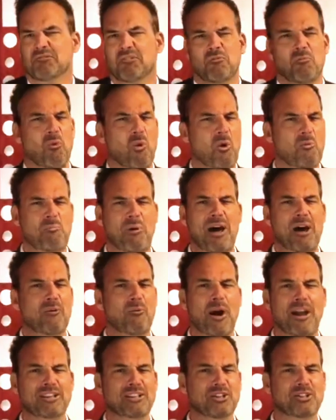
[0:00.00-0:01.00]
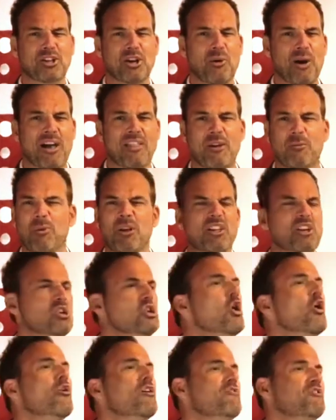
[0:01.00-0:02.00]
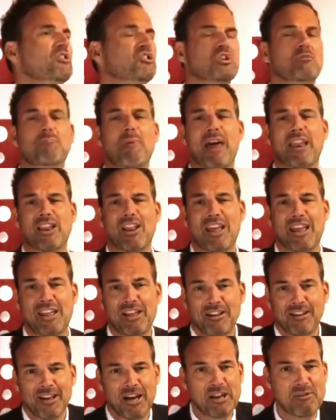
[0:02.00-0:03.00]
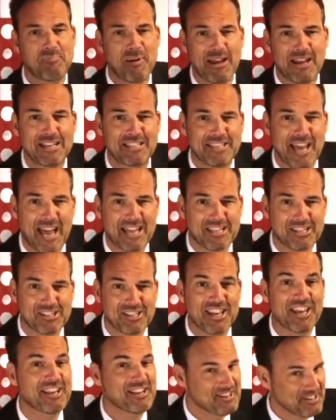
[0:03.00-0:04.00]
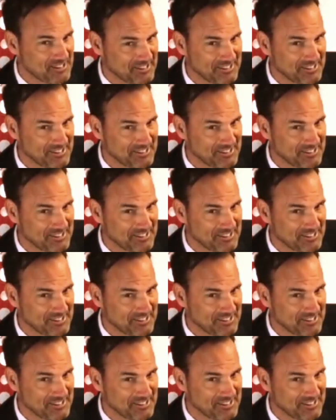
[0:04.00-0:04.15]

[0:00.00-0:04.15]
What better way to do it than with a Eurovision medley and a bit of dancing?